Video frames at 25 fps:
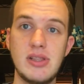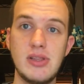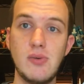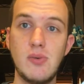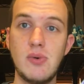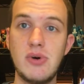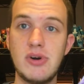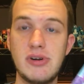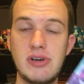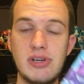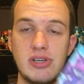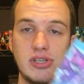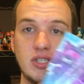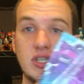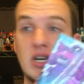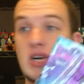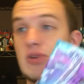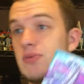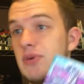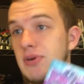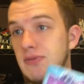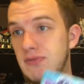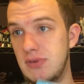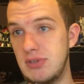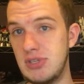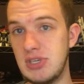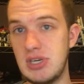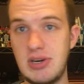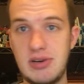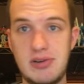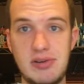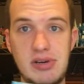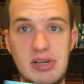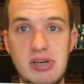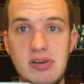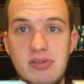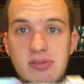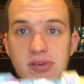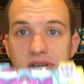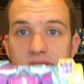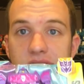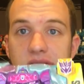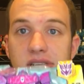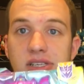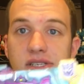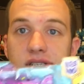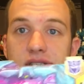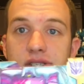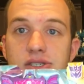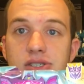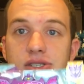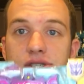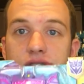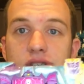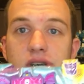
Warrior Shockwave, which I already own, and the